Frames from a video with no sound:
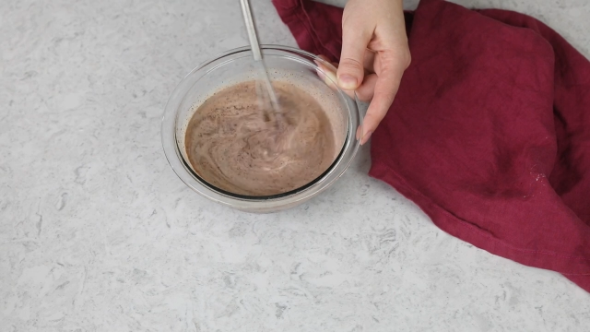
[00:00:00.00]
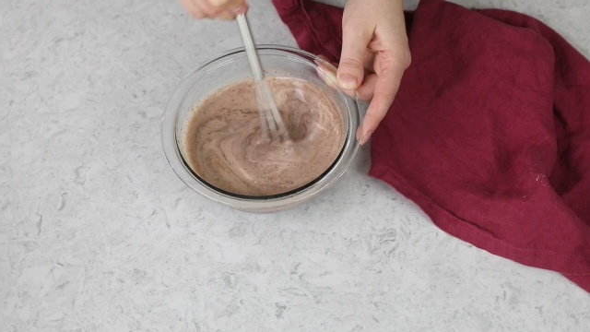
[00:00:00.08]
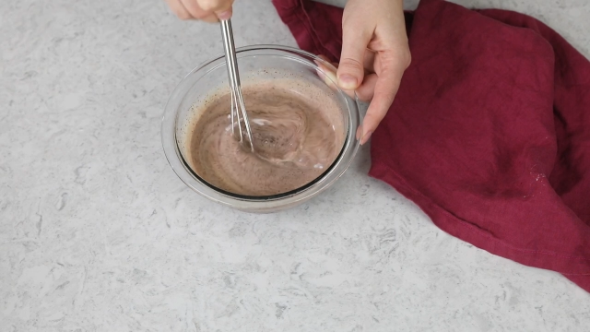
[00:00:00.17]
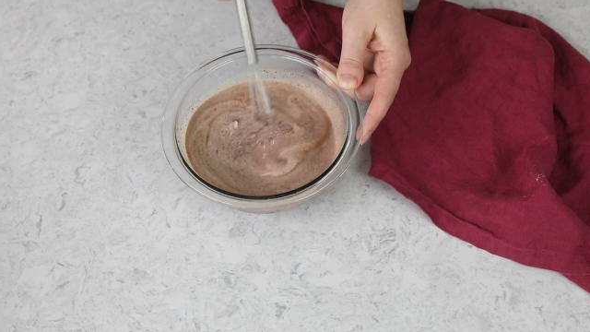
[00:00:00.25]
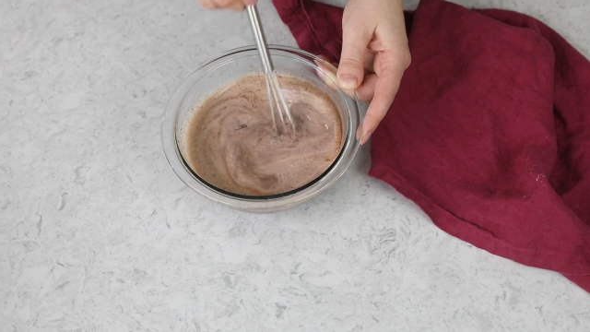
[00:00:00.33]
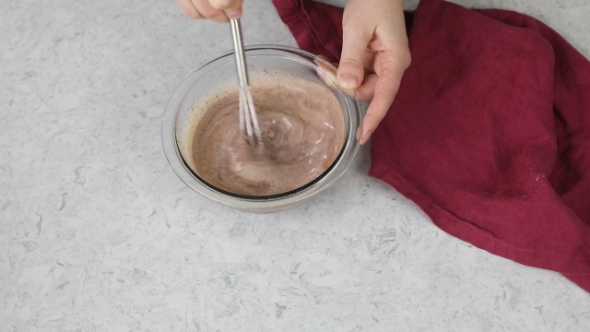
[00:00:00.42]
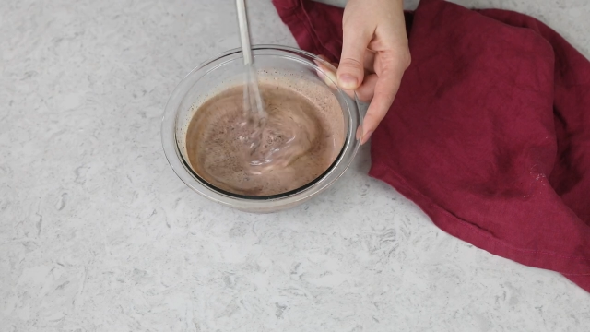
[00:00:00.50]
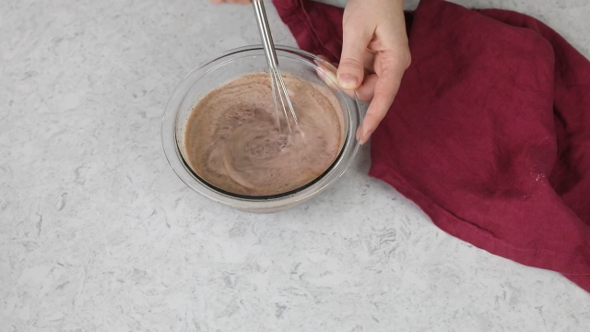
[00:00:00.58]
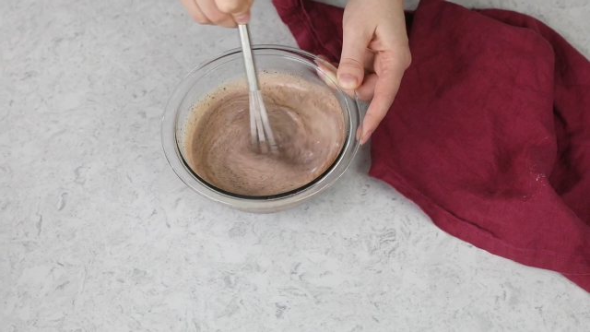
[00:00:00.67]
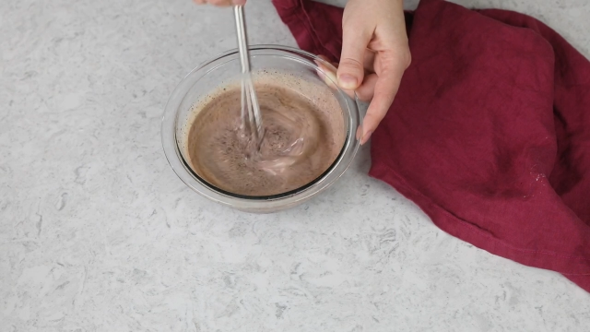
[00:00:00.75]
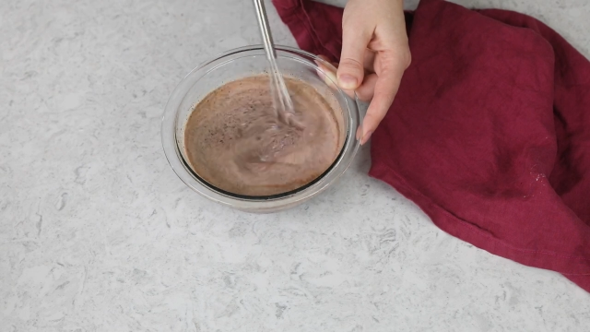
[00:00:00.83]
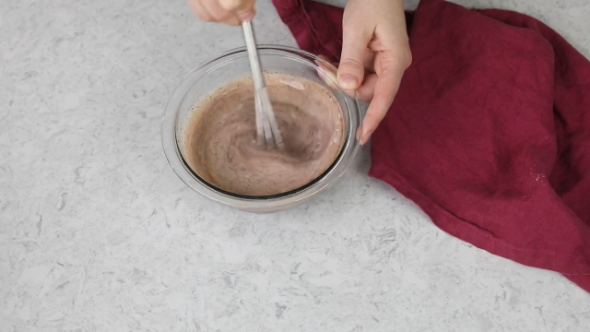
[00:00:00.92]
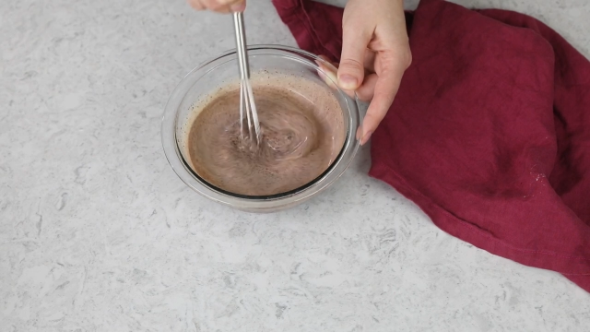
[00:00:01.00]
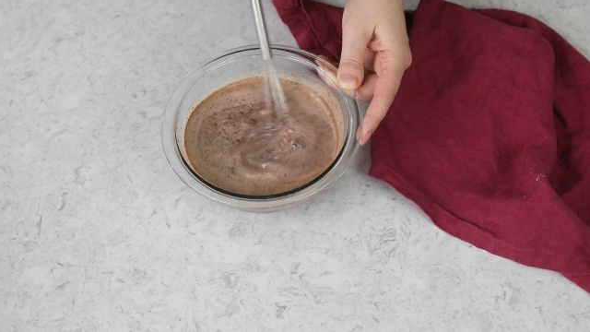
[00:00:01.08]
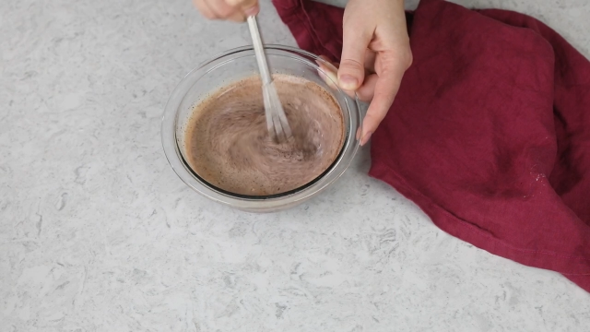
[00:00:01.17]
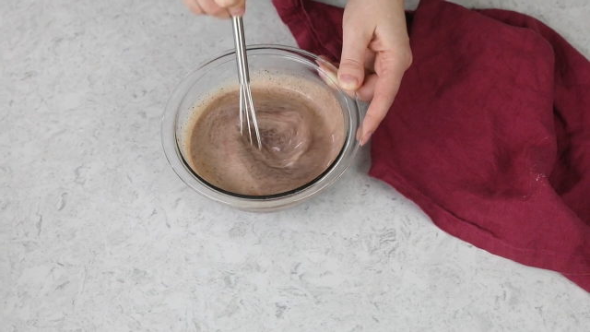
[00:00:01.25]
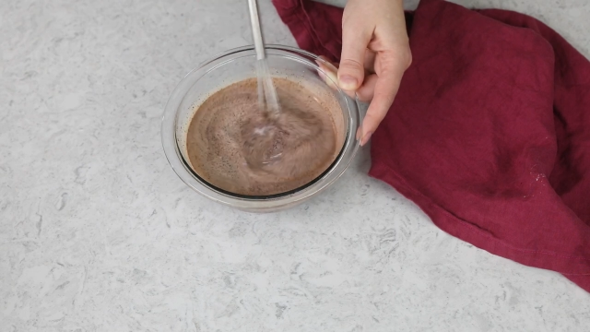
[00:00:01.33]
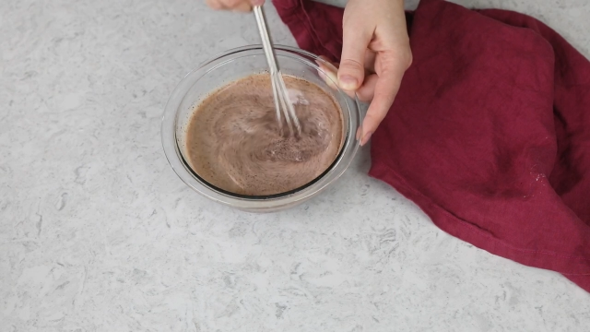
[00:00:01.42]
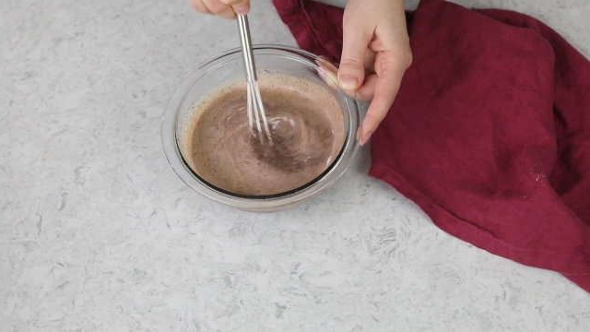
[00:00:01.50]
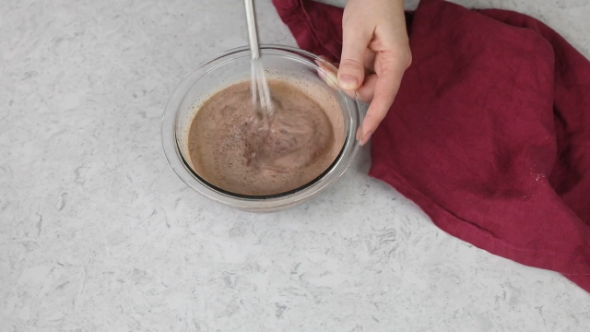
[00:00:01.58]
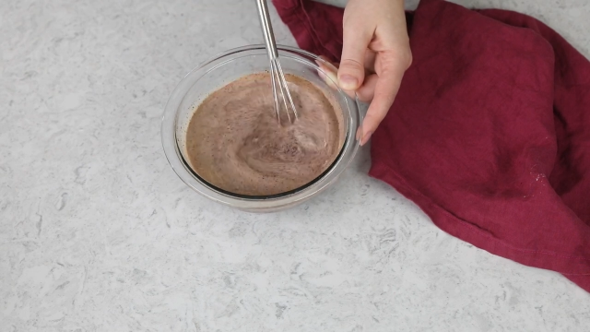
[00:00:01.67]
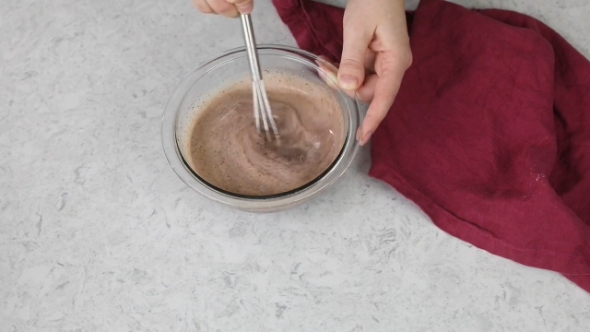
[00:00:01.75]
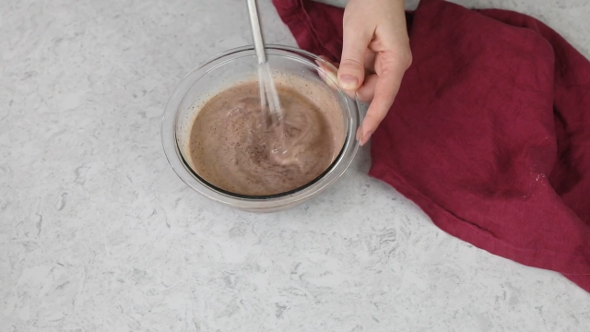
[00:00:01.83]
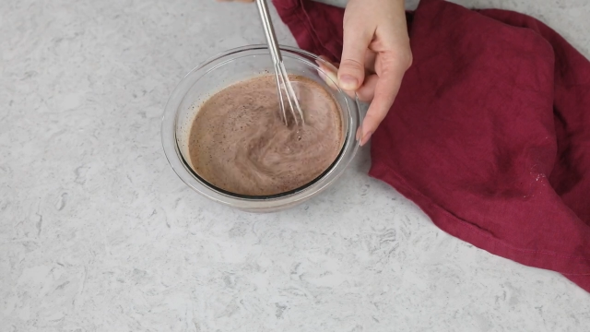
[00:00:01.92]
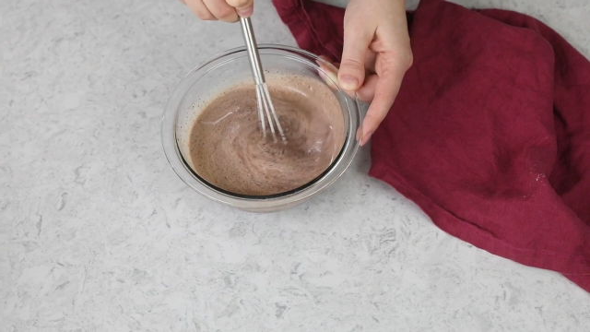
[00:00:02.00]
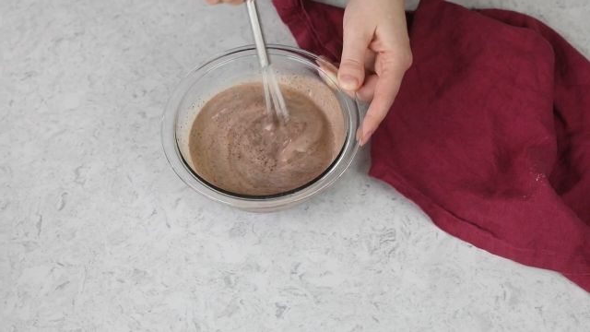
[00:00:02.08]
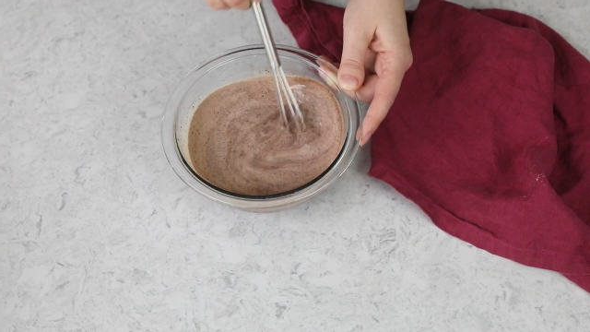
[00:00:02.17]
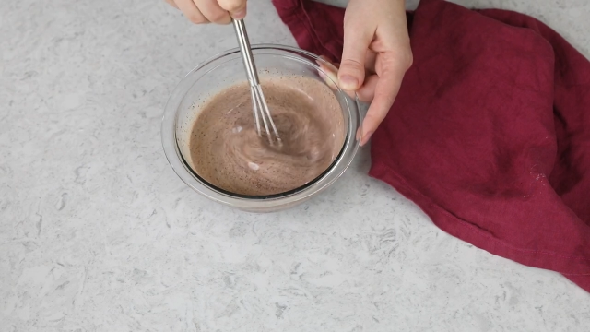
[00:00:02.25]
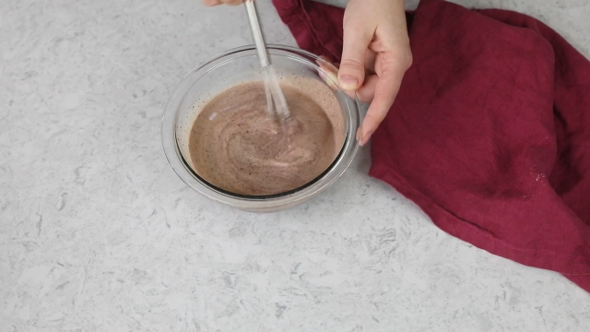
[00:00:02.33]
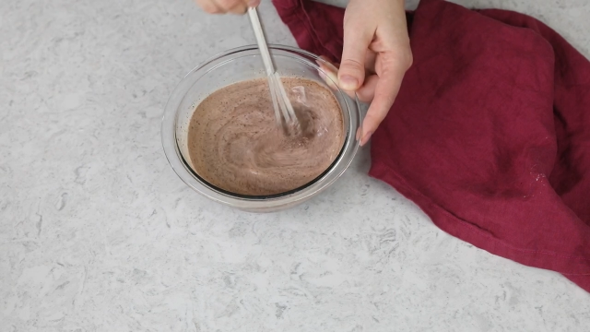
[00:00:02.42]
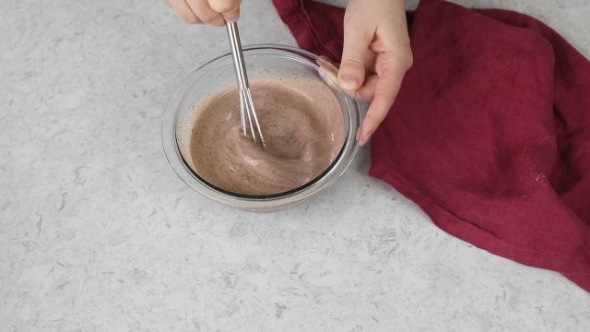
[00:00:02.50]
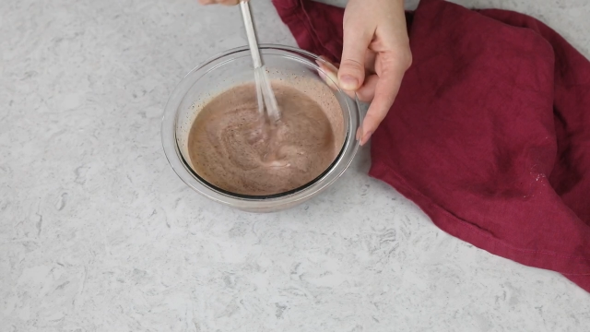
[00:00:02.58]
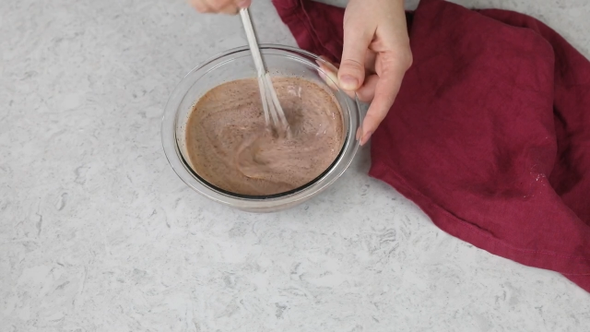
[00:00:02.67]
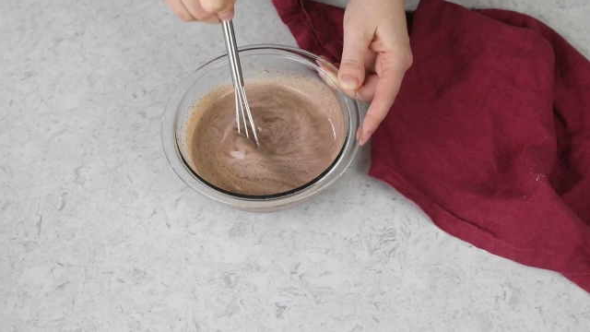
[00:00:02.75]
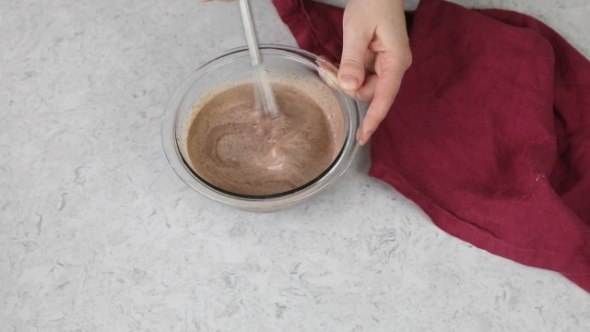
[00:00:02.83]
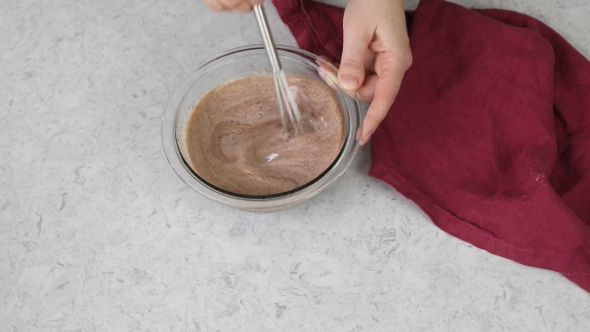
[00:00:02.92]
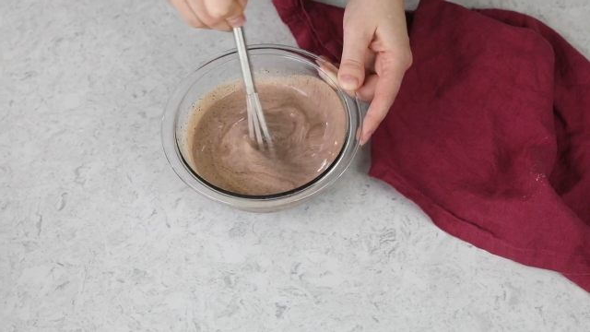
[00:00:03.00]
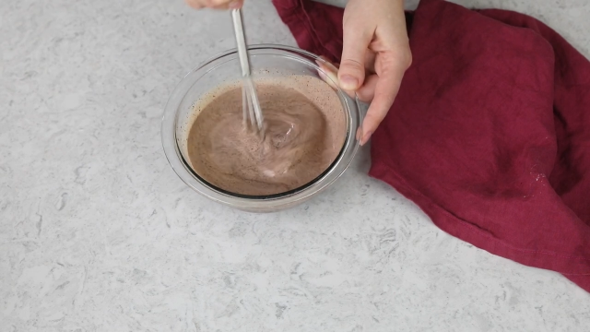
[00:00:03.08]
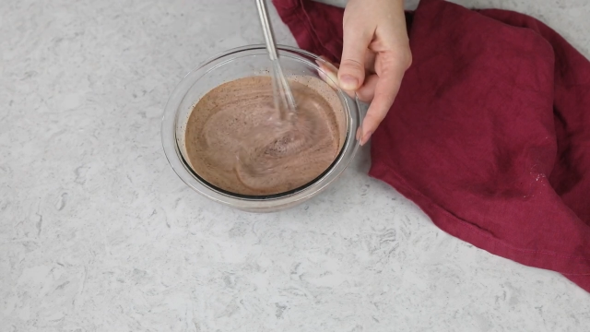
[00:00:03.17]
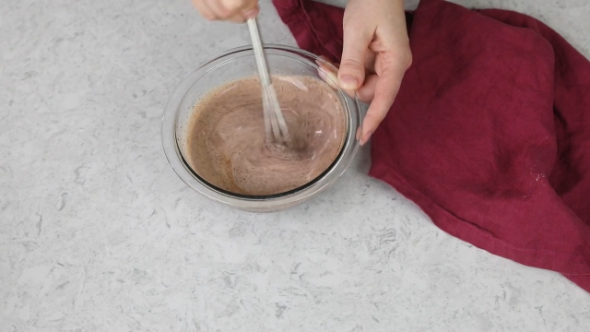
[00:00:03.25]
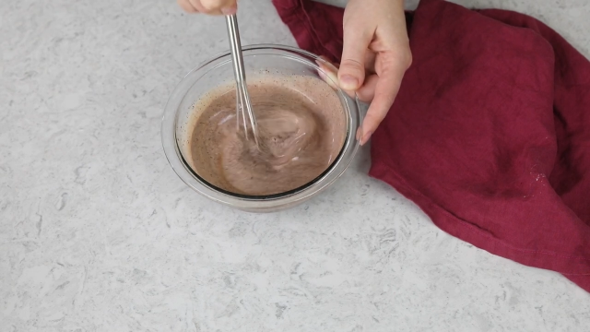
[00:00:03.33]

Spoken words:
[unreadable: no face in view]